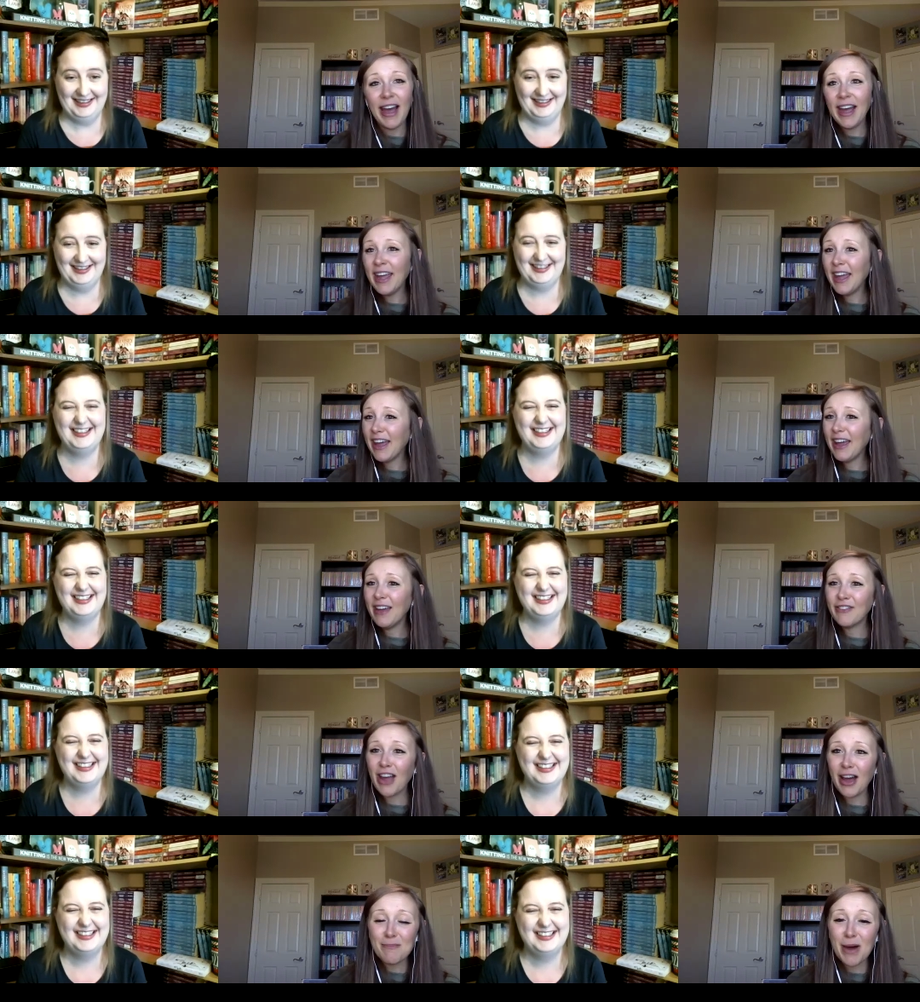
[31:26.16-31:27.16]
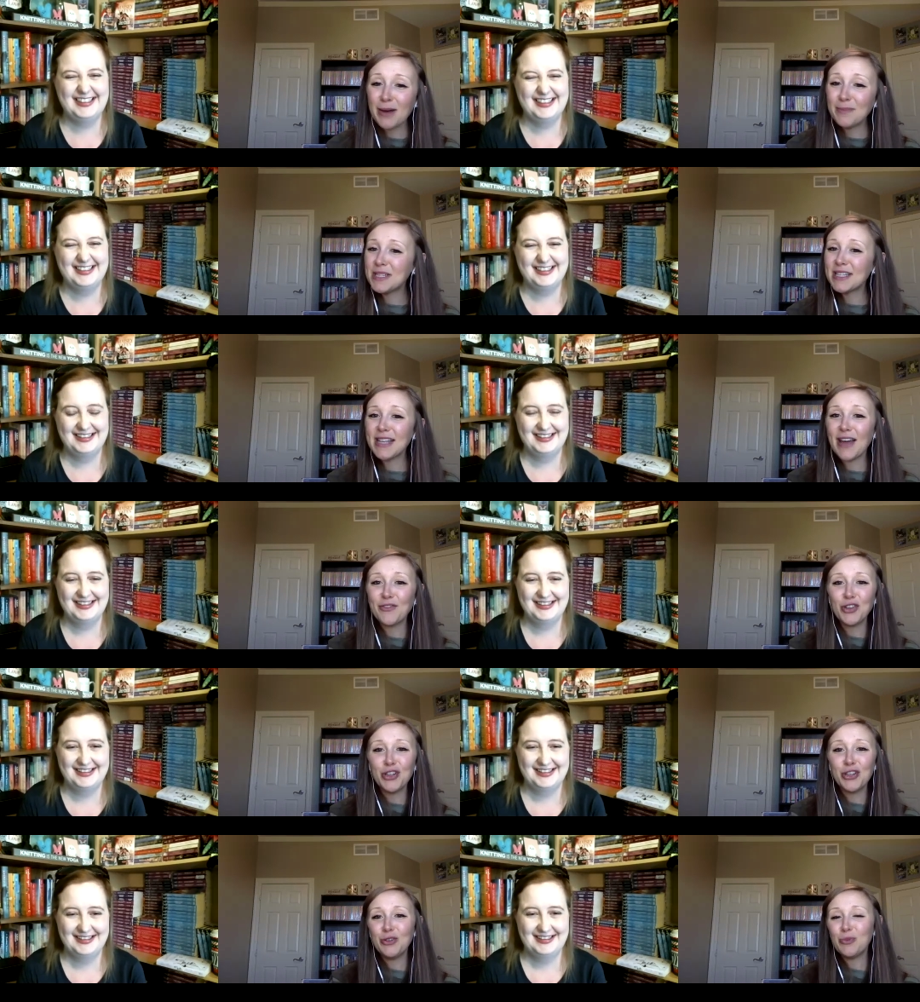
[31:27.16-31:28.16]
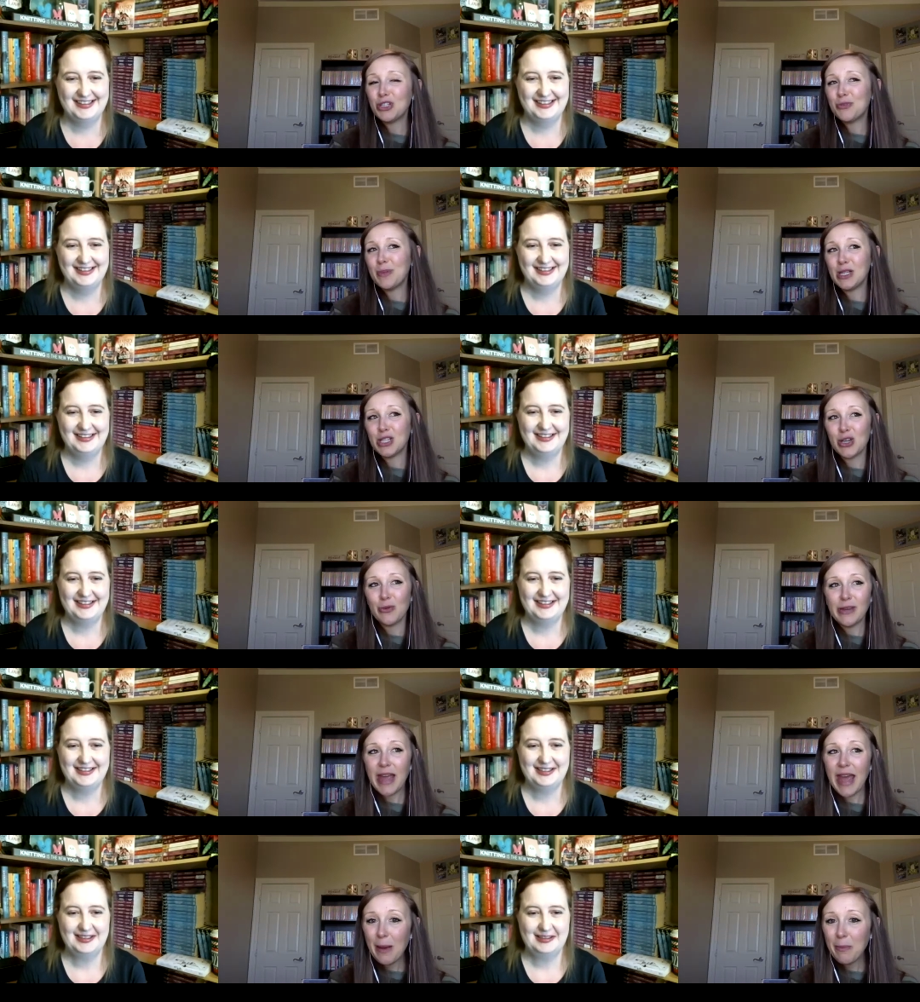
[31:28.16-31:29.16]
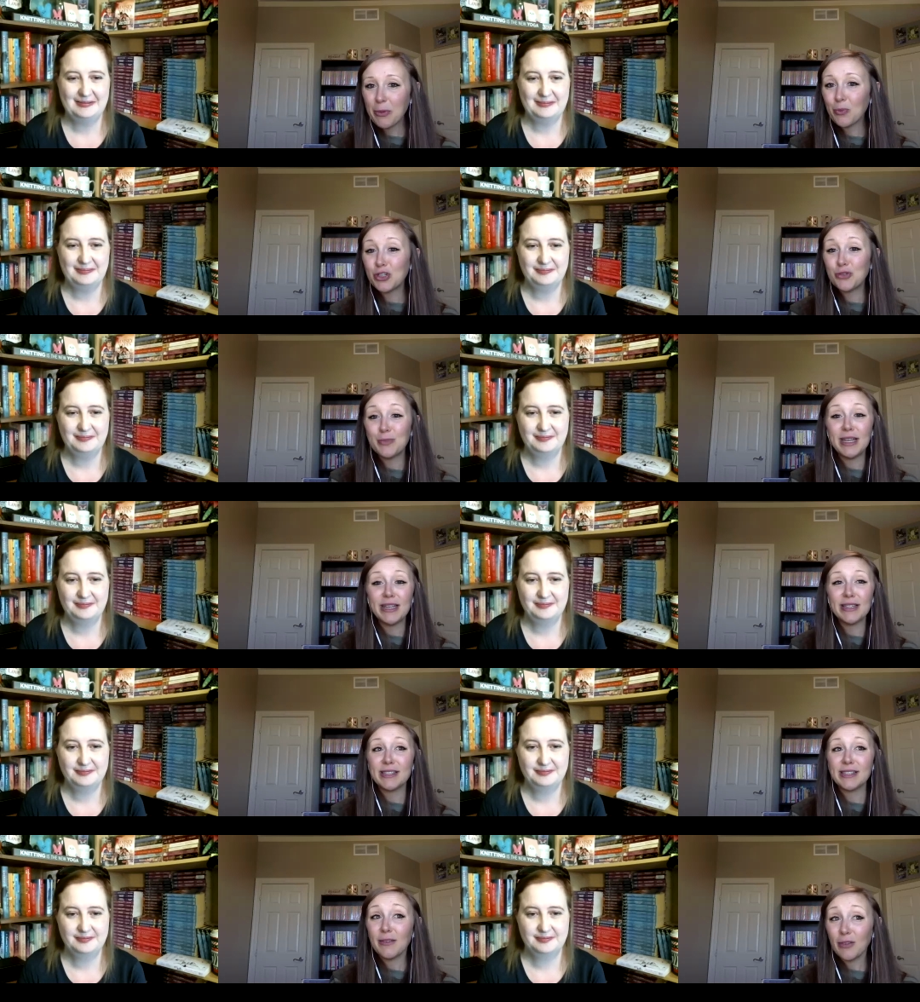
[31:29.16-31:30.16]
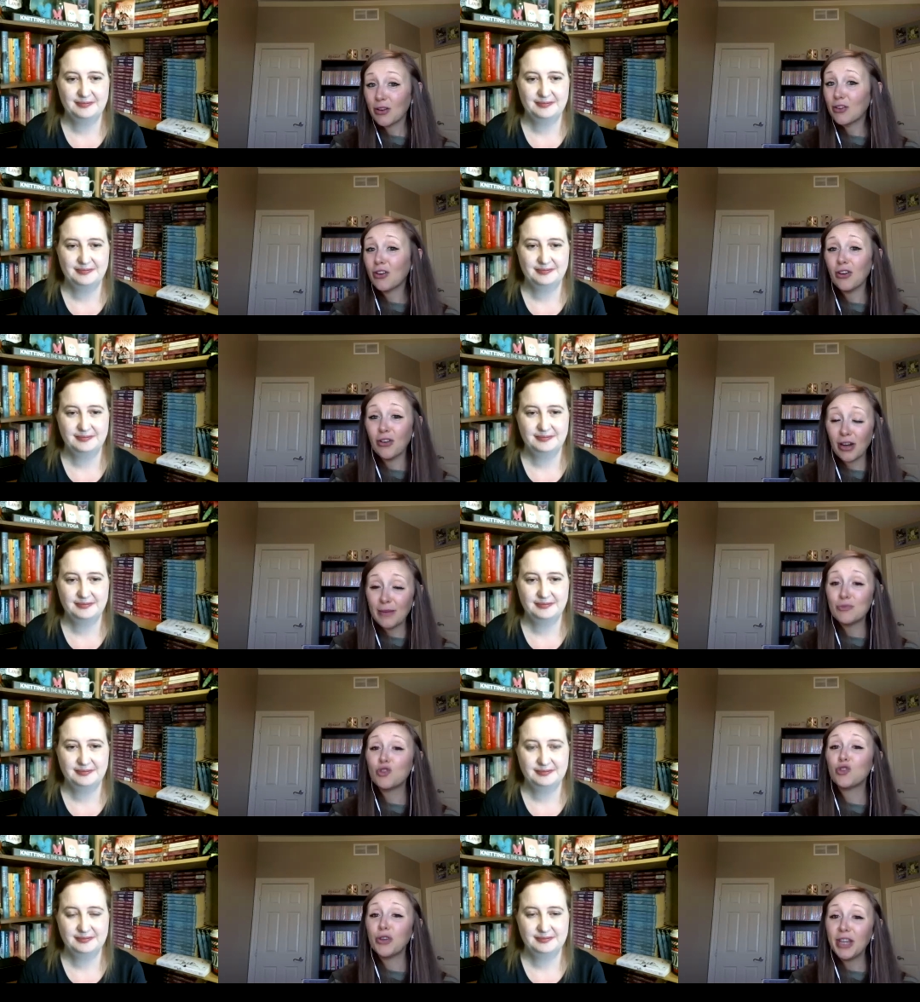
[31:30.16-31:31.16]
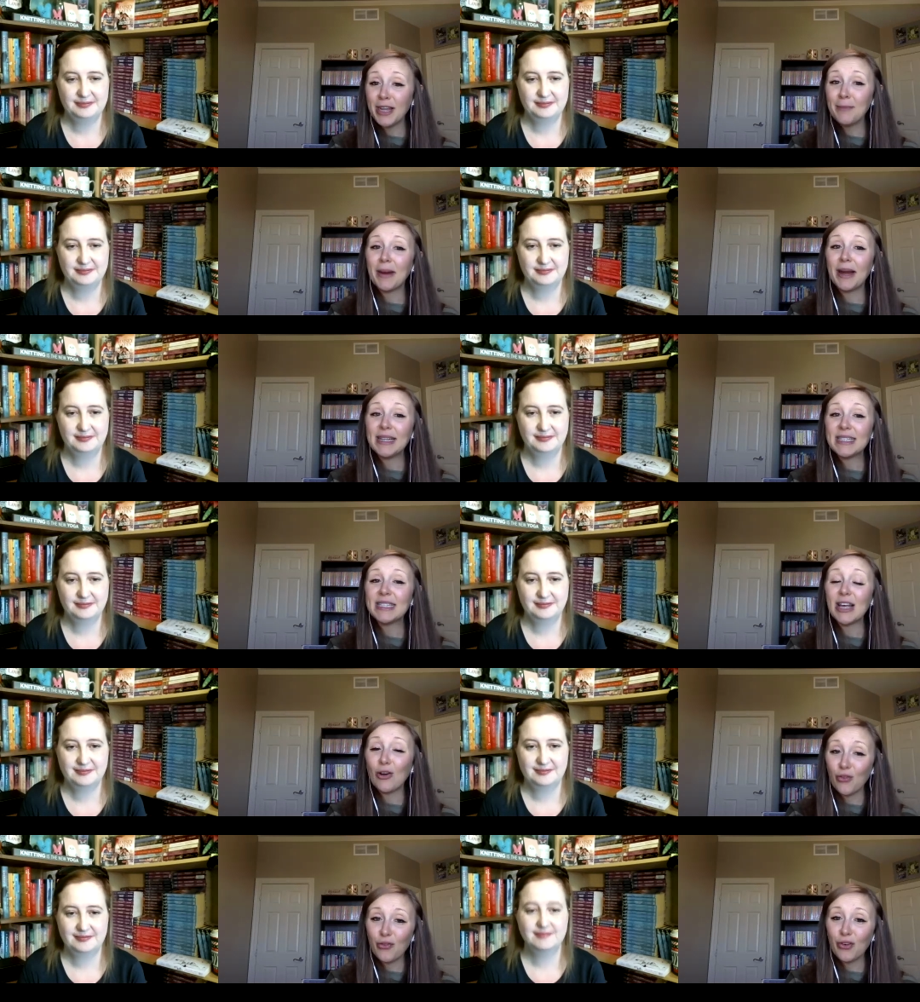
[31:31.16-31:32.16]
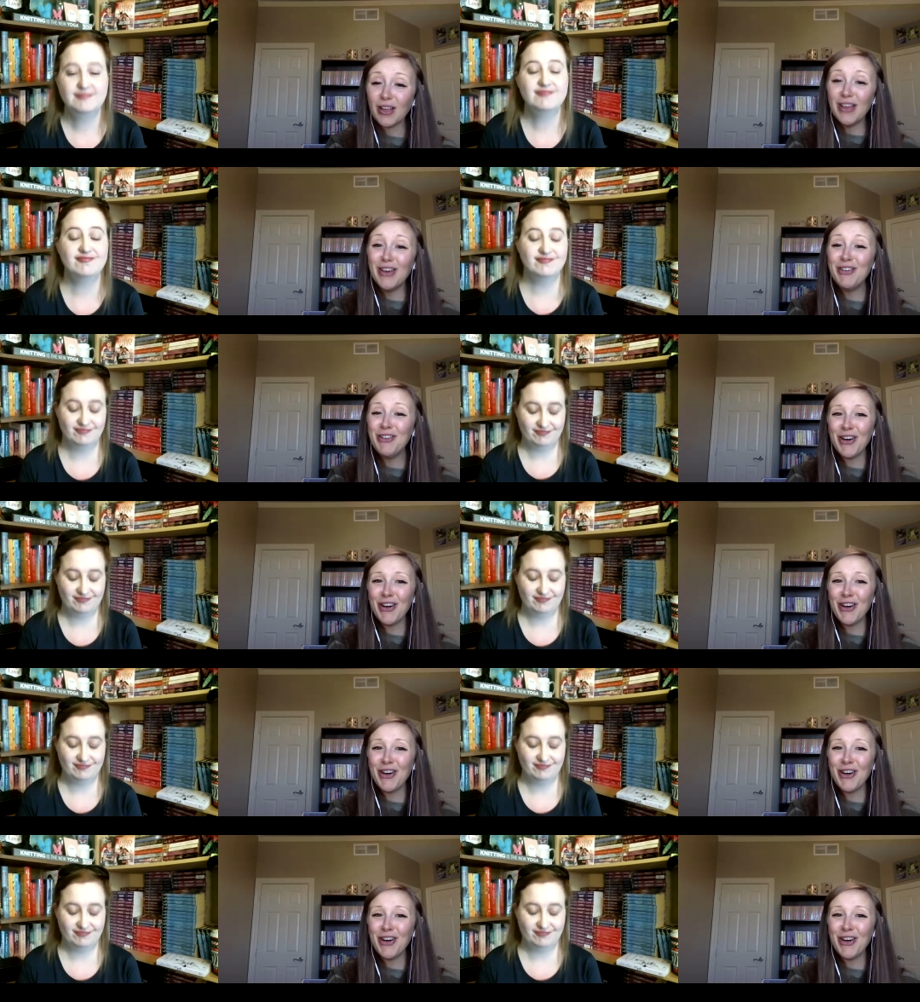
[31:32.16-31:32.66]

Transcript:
Speaker 1: I have got MOPS this afternoon, which means no nap, which means, girl, I'm treating myself mm-hmm.